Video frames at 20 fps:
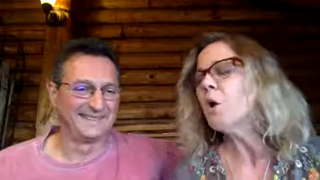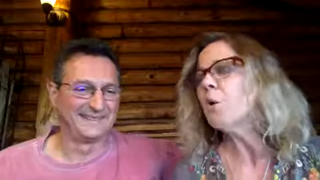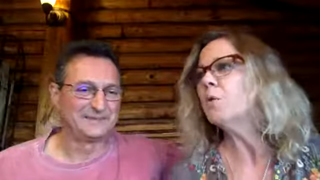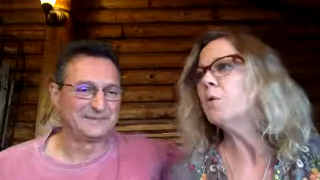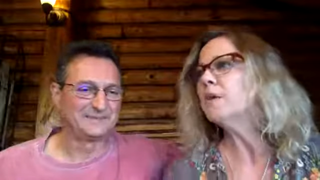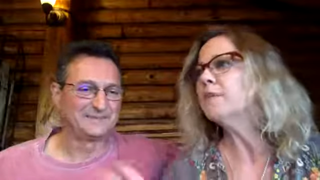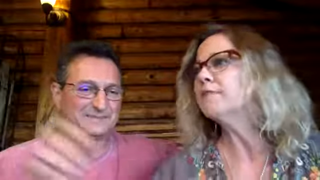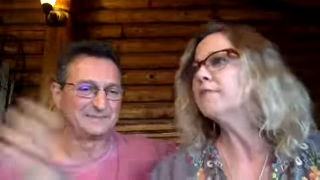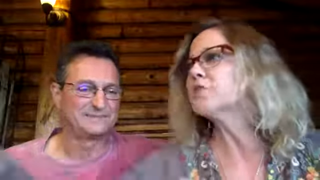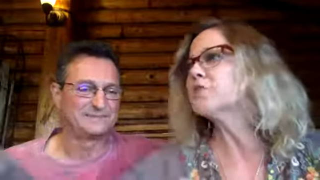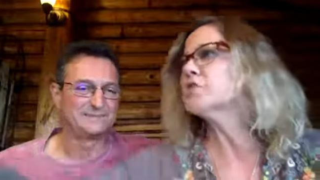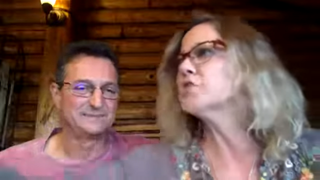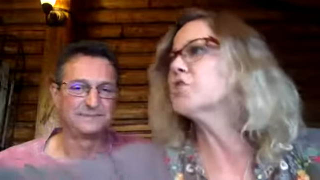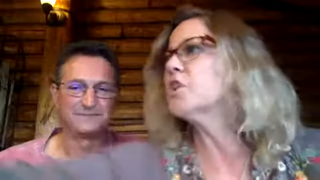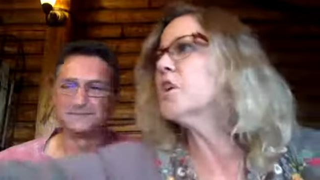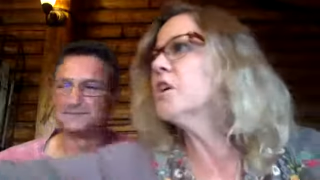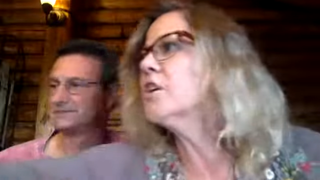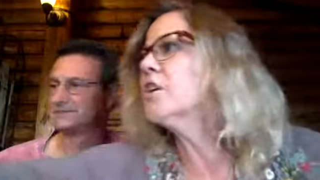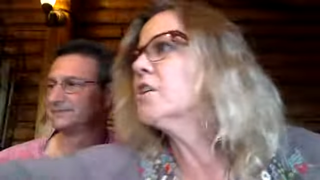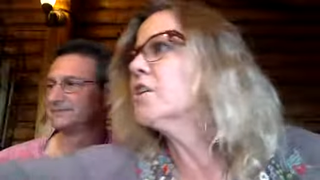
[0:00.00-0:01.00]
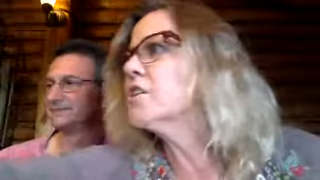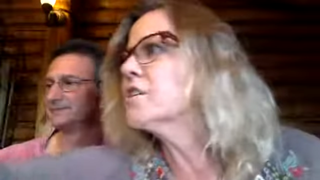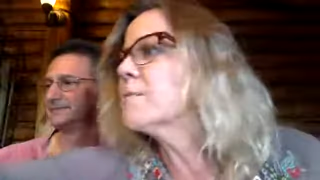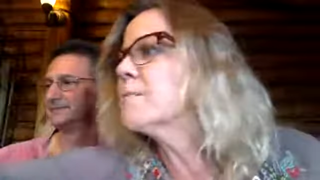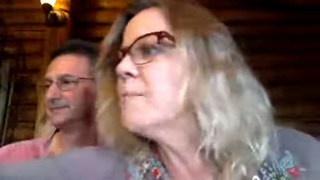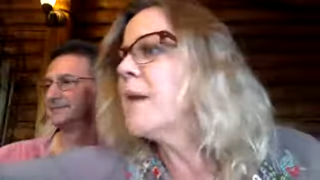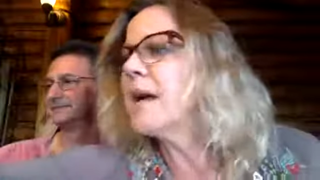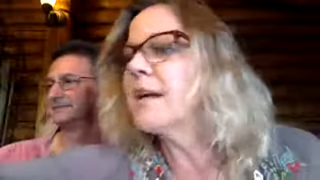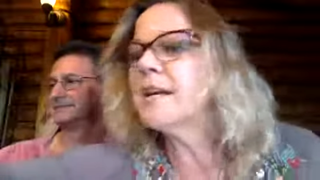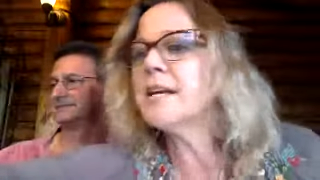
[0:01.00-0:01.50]
Speaker 1: Well, for starters,
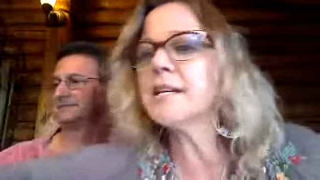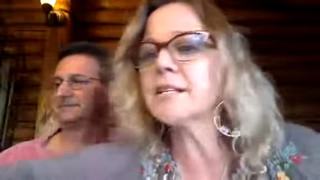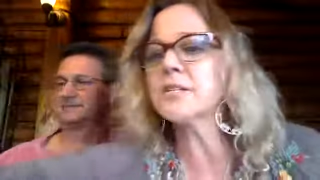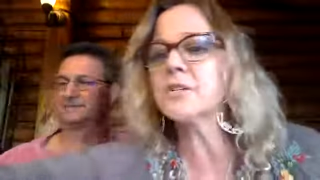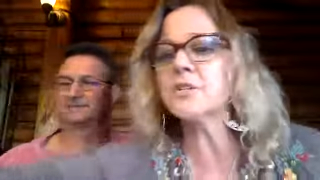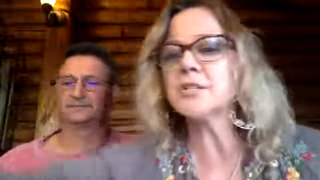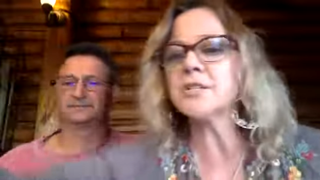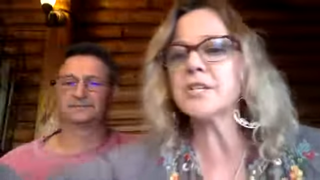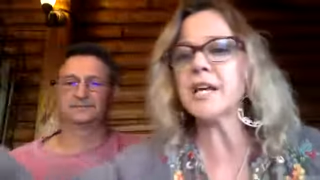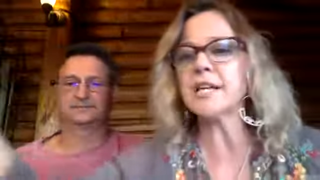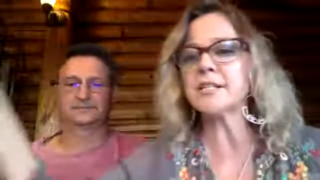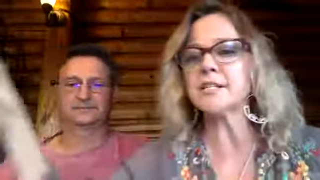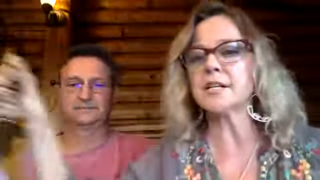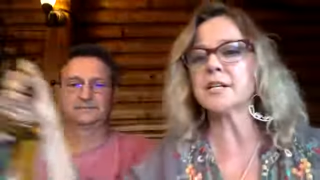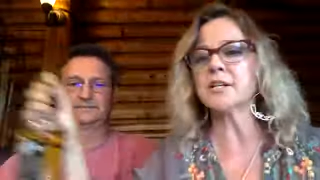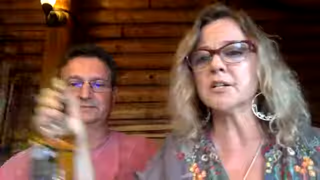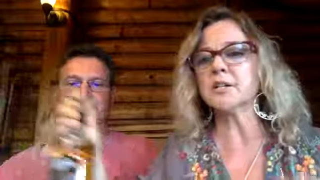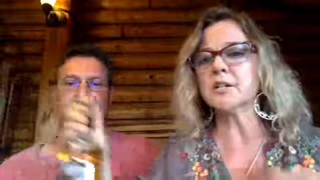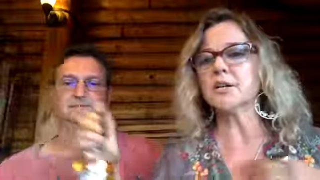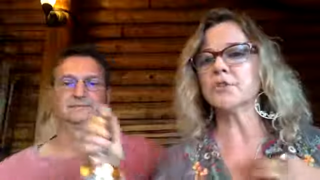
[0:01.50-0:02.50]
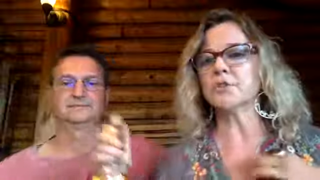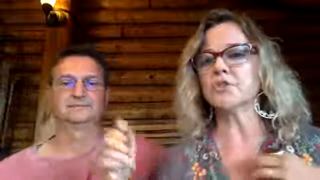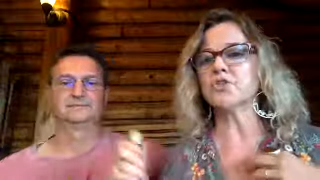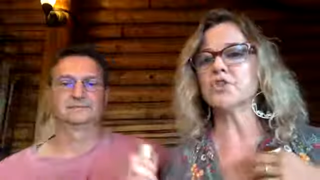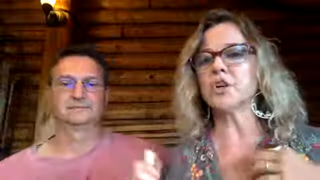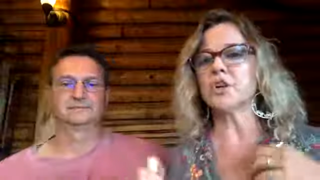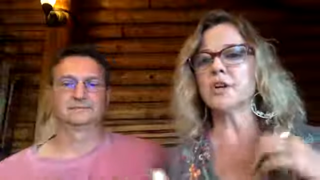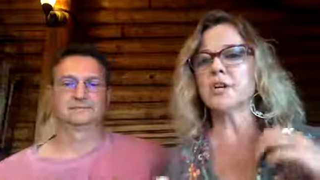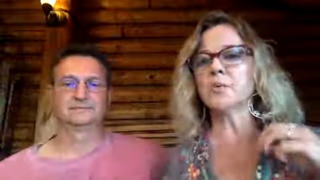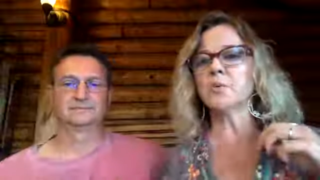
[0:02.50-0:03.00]
Maggie has good taste in clothes.
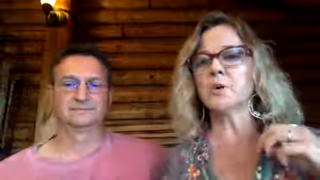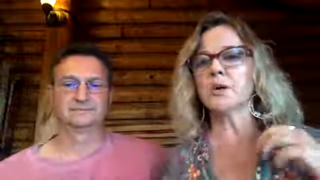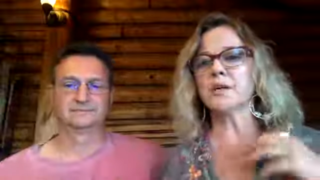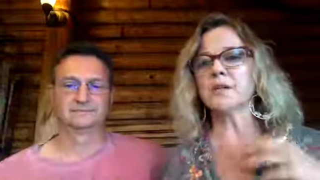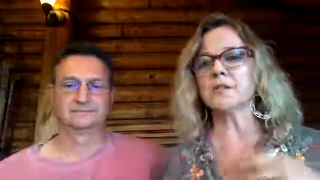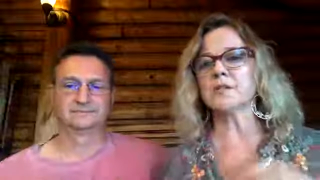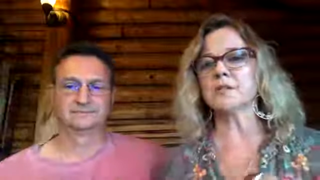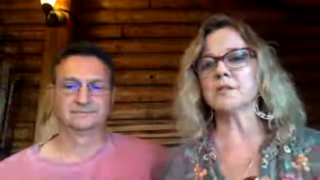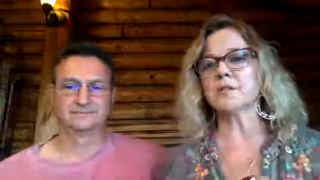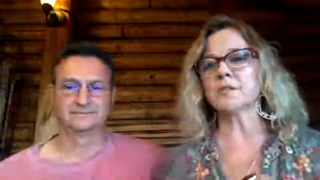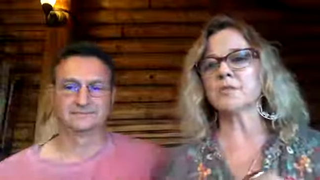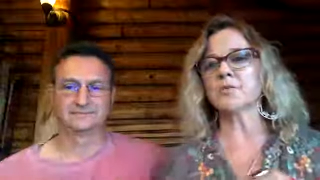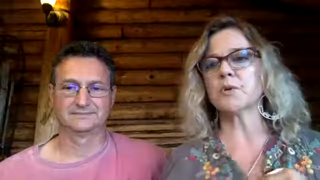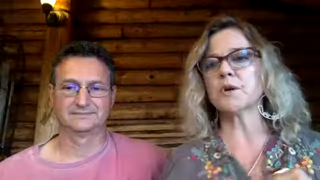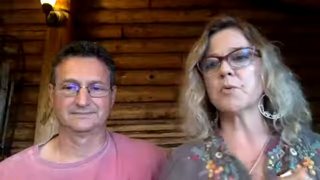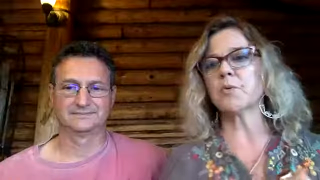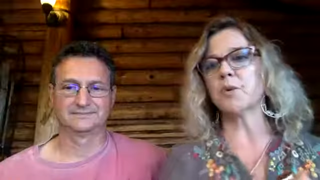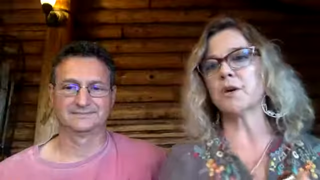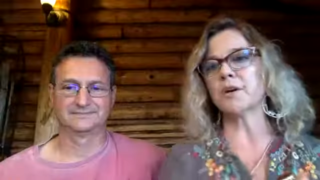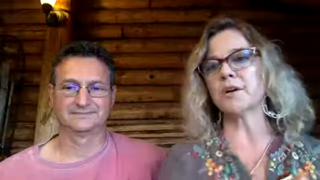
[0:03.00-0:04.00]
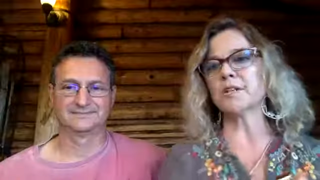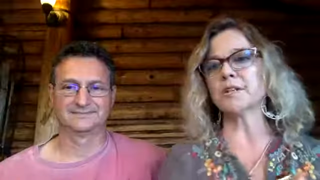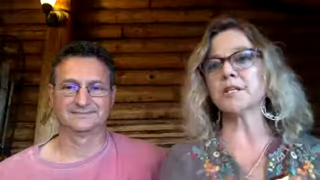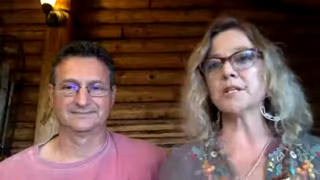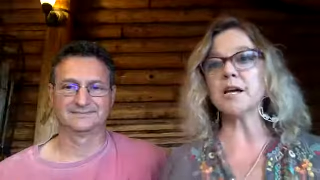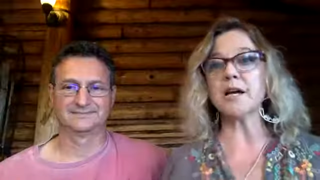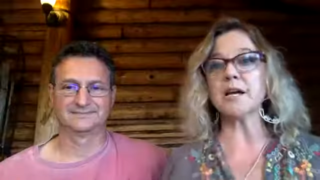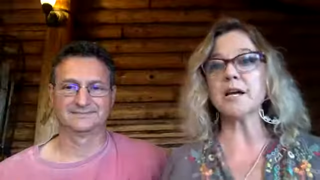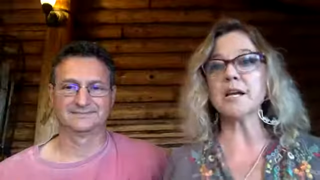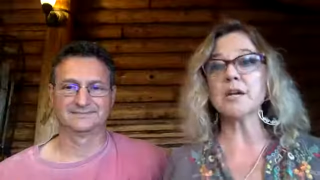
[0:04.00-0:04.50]
Johnny was. That's what I'm wearing
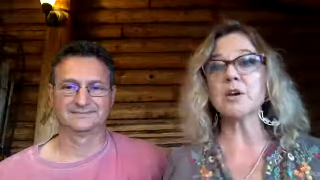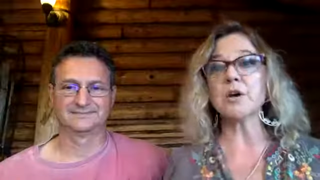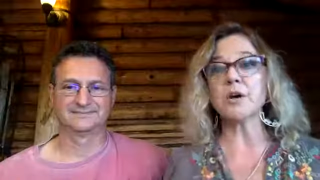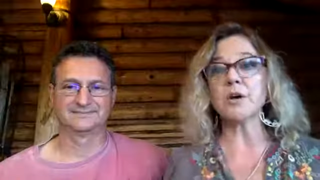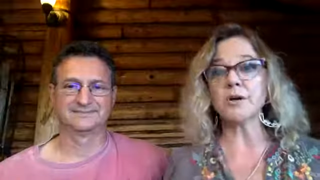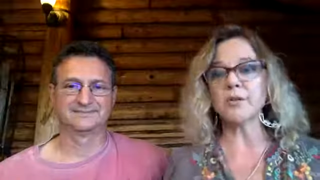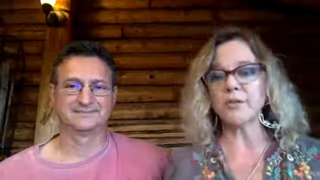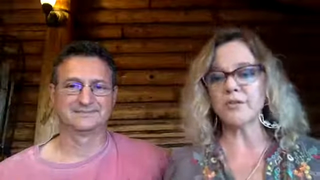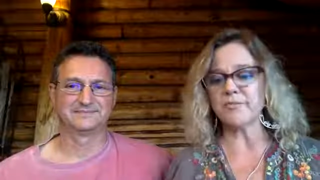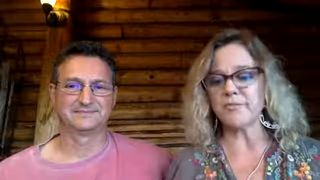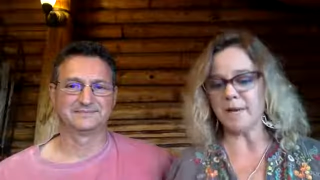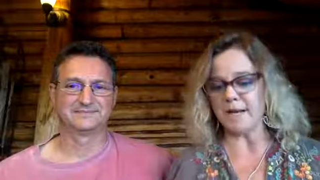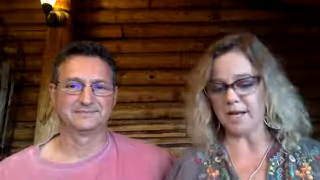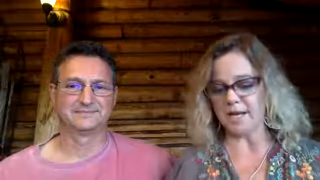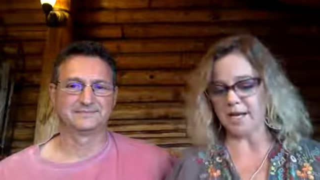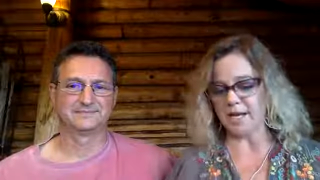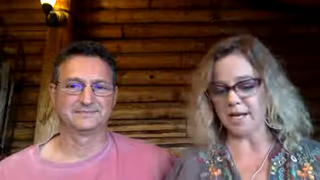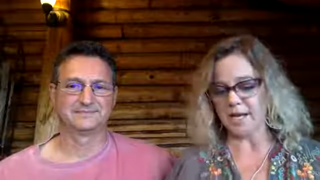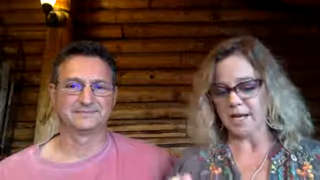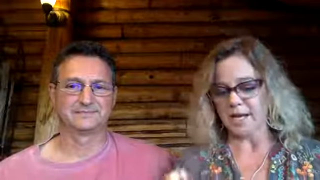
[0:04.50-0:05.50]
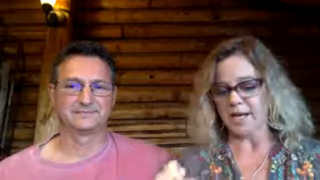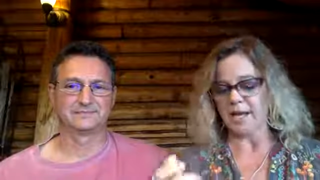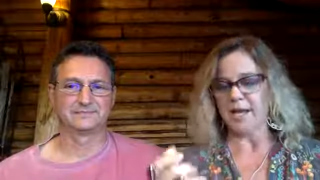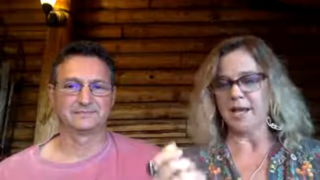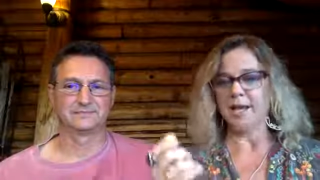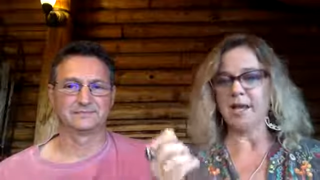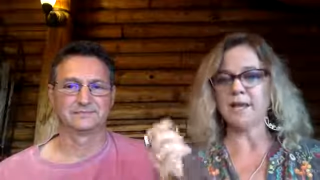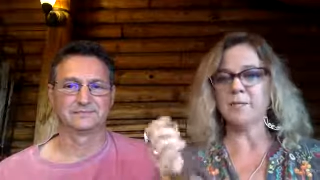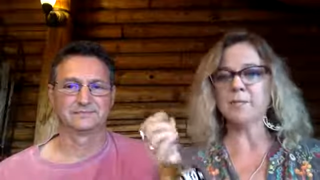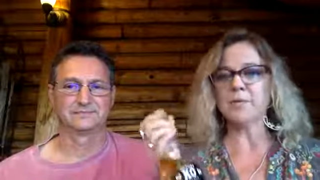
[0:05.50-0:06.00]
tonight in honor of Maggie
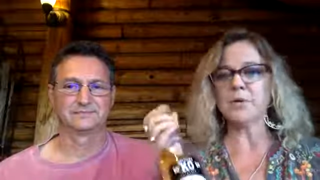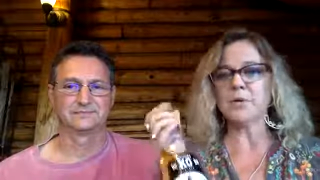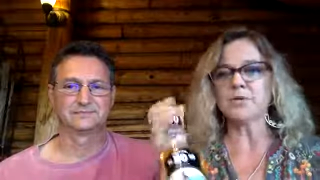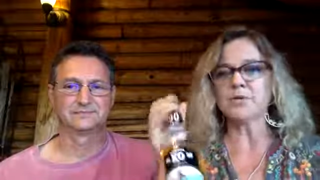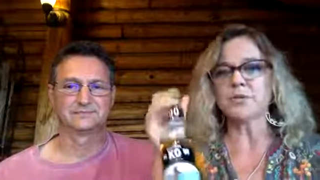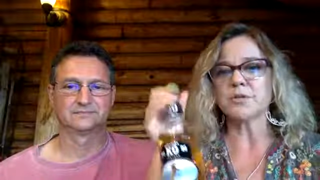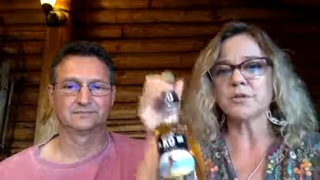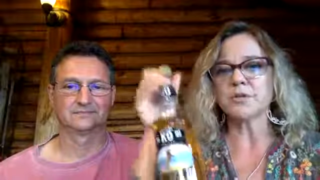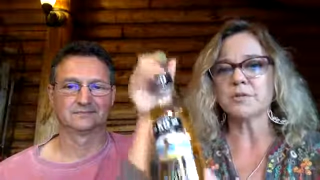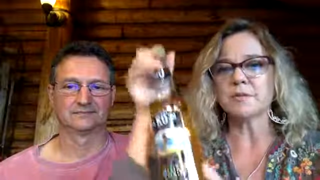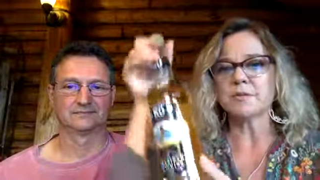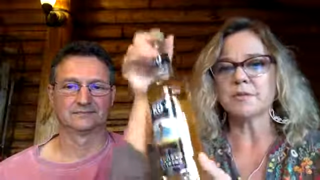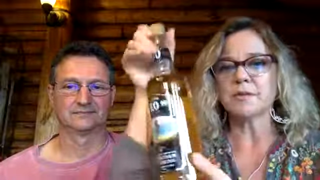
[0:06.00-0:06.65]
and booze.